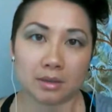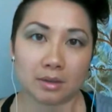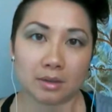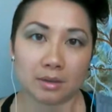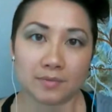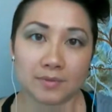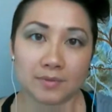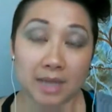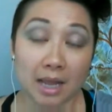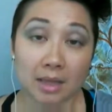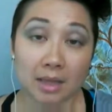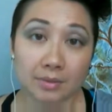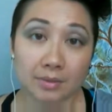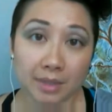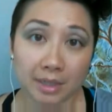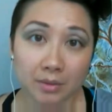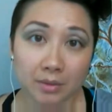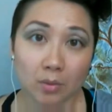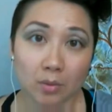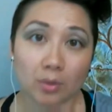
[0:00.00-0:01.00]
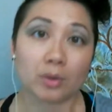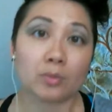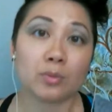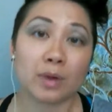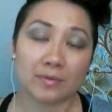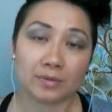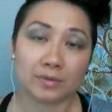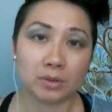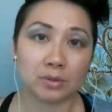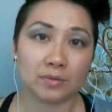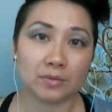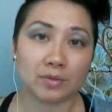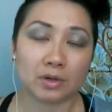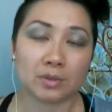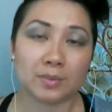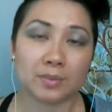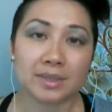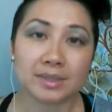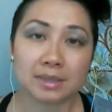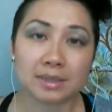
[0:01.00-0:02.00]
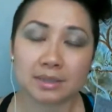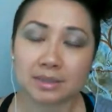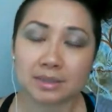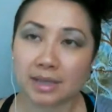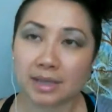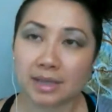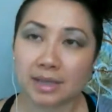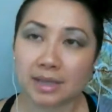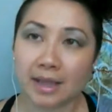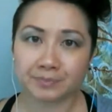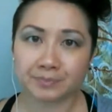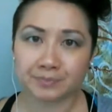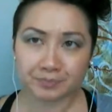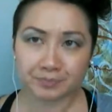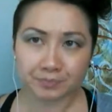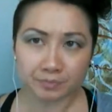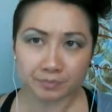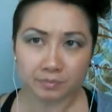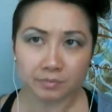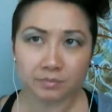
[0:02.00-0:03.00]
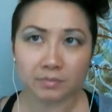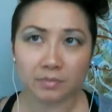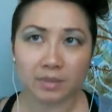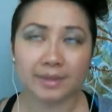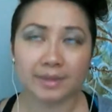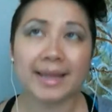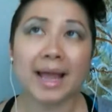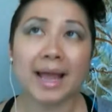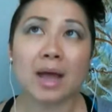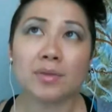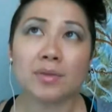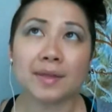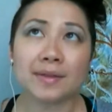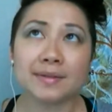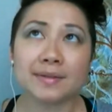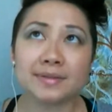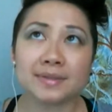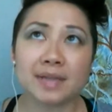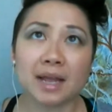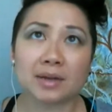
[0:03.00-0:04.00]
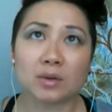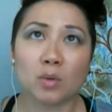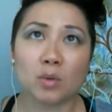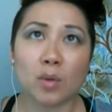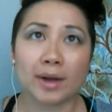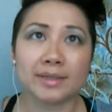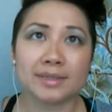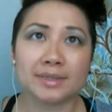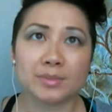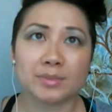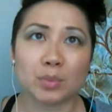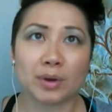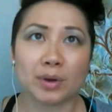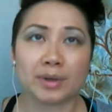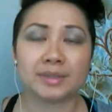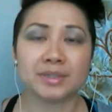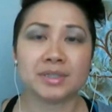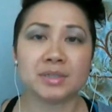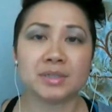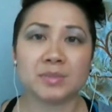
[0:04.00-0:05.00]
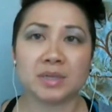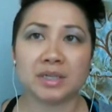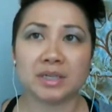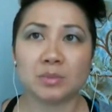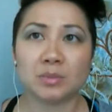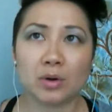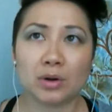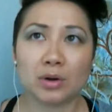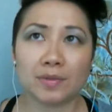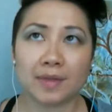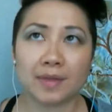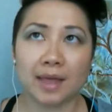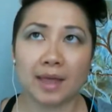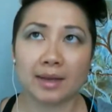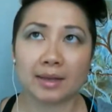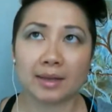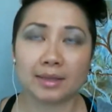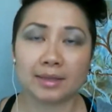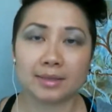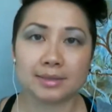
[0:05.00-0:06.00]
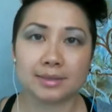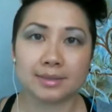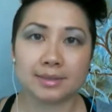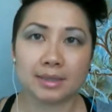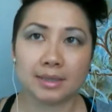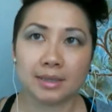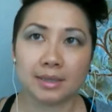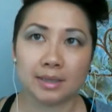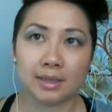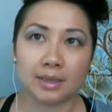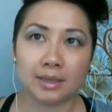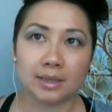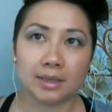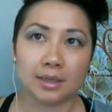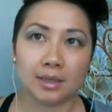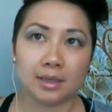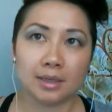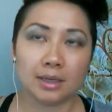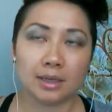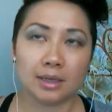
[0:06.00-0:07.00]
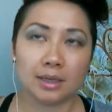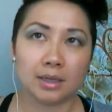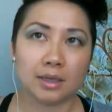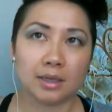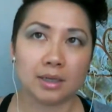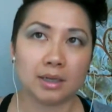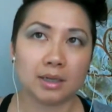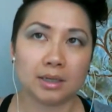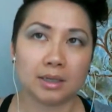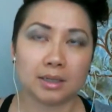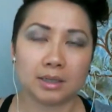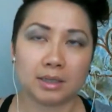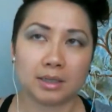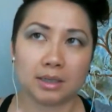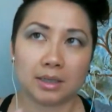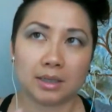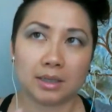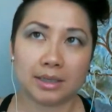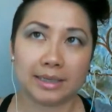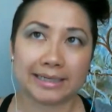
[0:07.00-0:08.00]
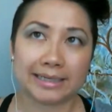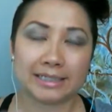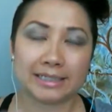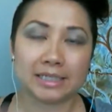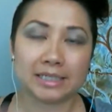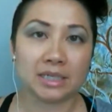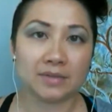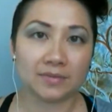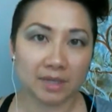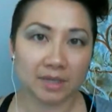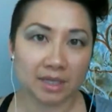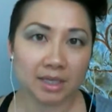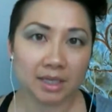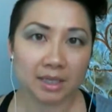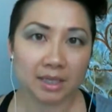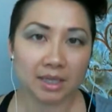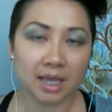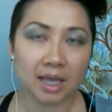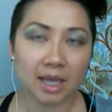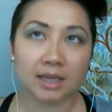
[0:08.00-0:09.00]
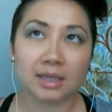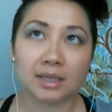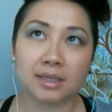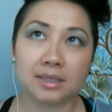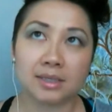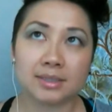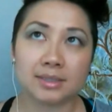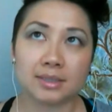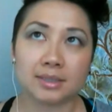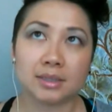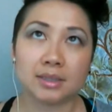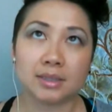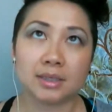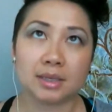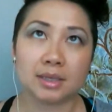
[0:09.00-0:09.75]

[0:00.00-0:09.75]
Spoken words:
of salary or revenue if they're a business. And now that's not quite as important to me anymore. That is an activity, that is